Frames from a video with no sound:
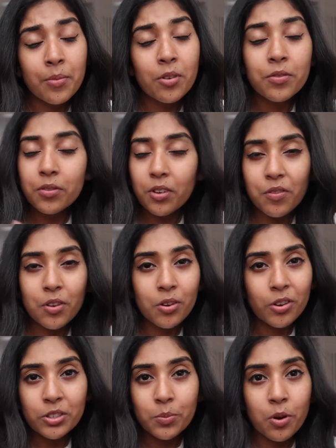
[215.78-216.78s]
Of
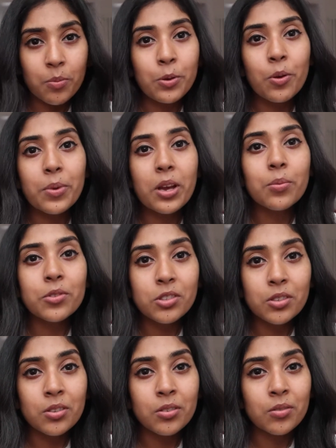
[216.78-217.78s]
course, I probably won't be able
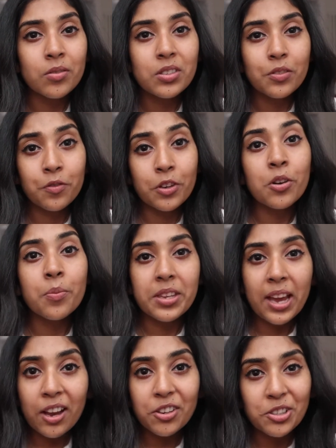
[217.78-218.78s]
to film
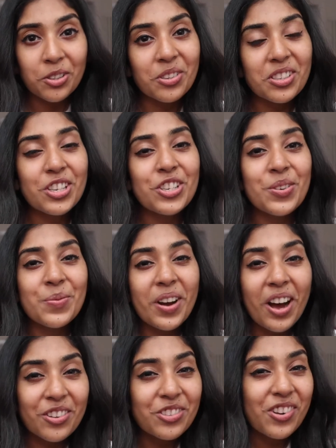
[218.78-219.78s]
the actual audition,
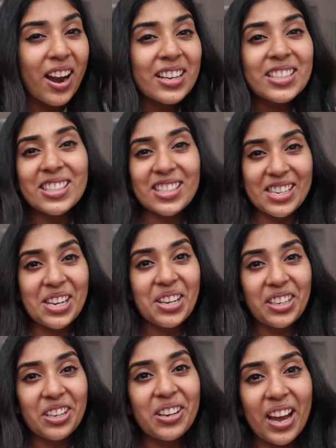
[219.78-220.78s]
but I'll try and
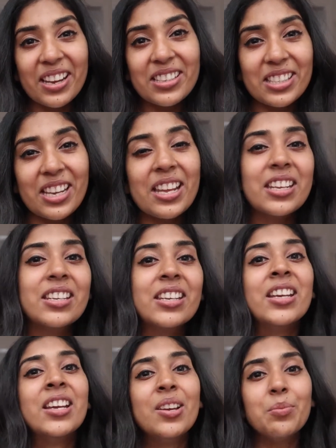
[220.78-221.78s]
sneak you guys in and
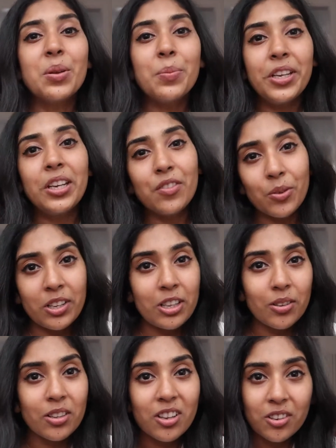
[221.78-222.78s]
maybe give you a
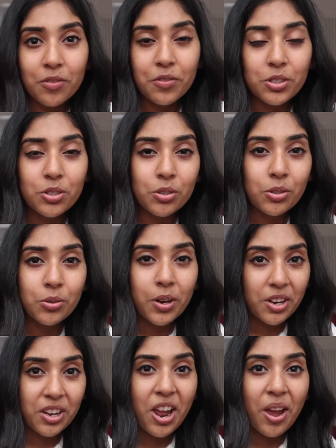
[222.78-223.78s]
little look of the school. I
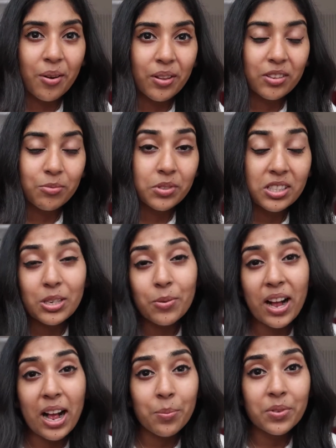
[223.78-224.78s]
don't know, we'll see
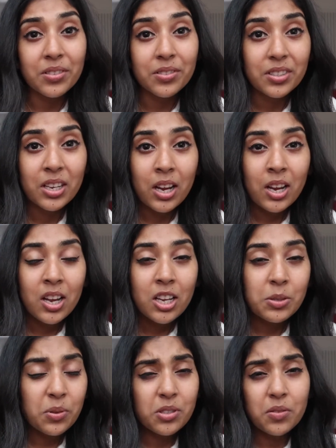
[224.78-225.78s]
what happens.
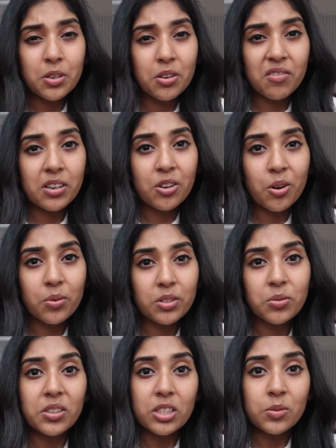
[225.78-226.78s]
To be honest with you, I don't really know what
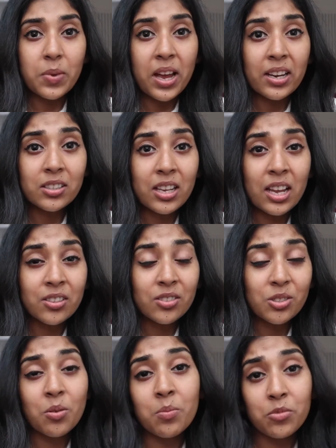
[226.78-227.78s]
to expect. And
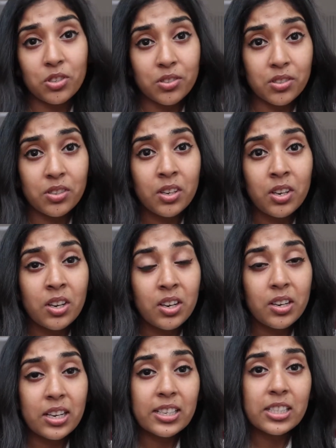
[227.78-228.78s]
so I'm just
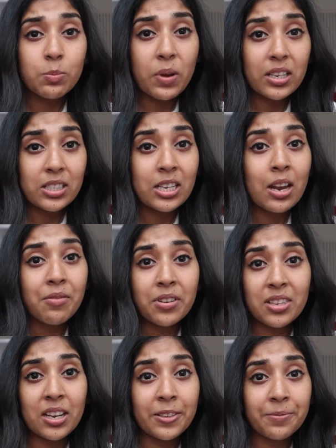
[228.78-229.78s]
expecting
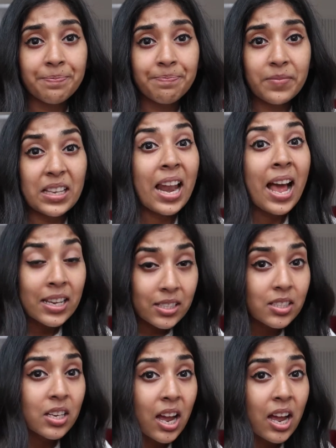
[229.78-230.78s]
everything. The
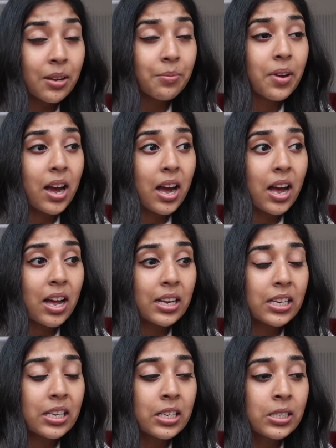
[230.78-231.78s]
last time
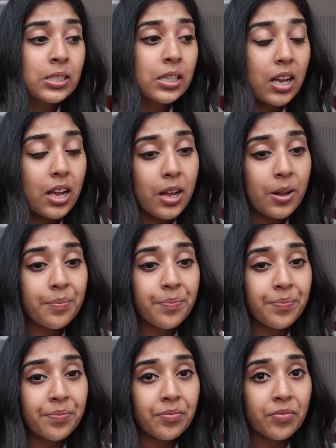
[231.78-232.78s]
I
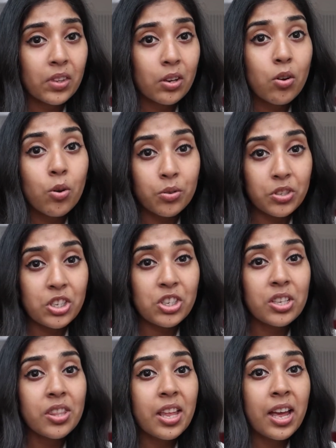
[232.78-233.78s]

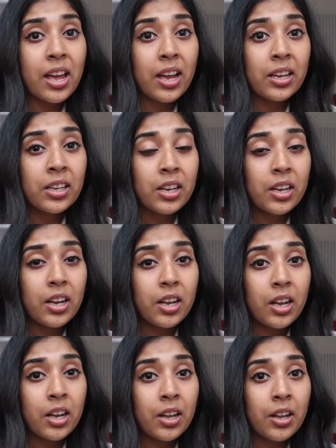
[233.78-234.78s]
auditioned there,
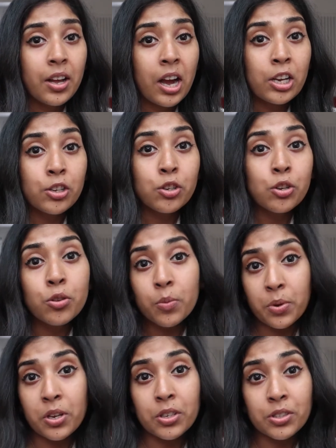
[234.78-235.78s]
I
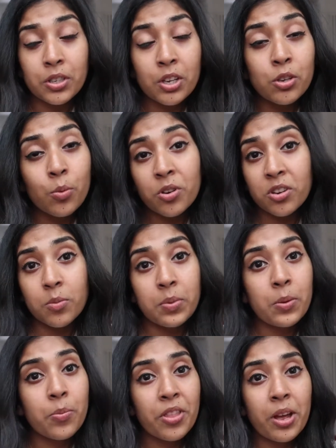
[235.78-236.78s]
knew one of the
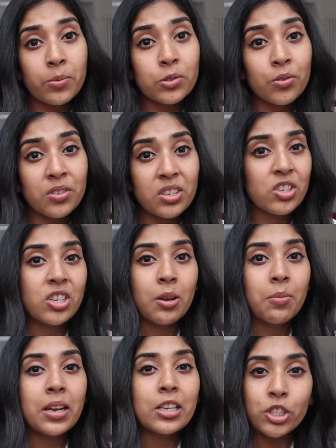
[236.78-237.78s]
people that was
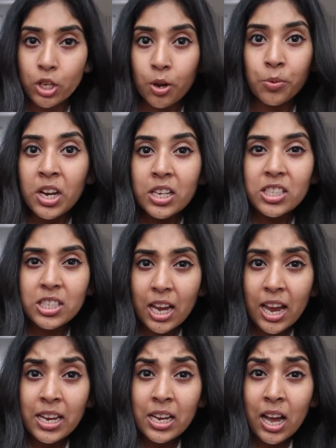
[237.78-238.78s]
auditioning me. So
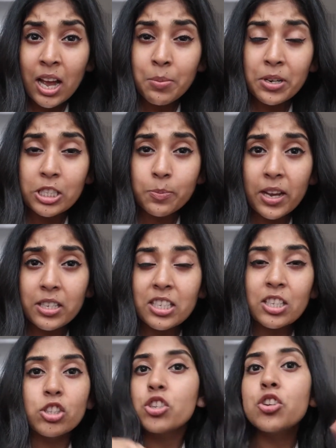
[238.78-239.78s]
today I'm
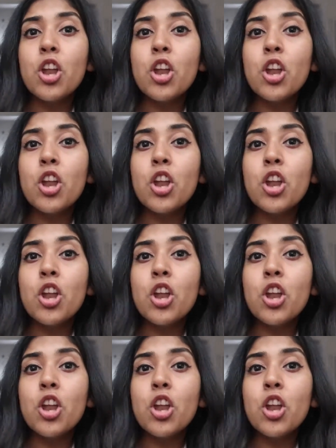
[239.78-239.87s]
expecting to